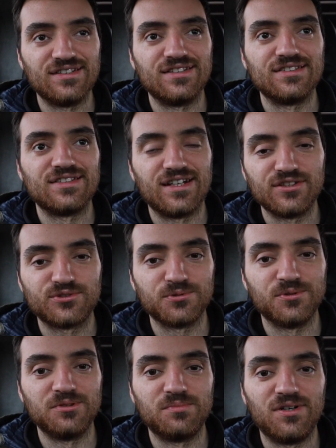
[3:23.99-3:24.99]
and get it
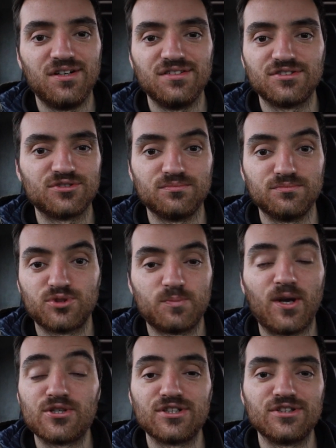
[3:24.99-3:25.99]
sorted by some
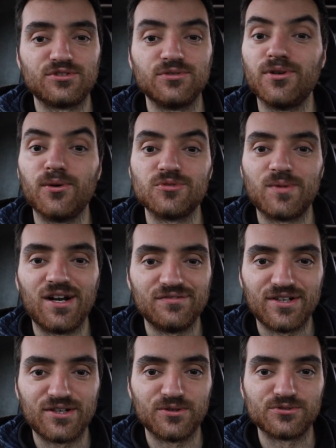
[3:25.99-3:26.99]
specialist who knows about
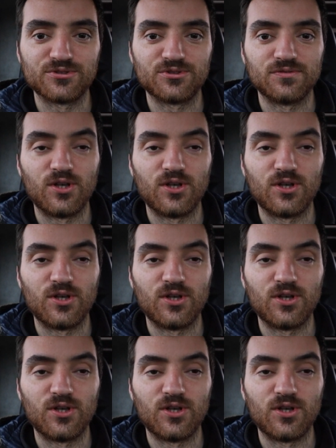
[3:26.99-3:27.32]
Ivecos and stuff,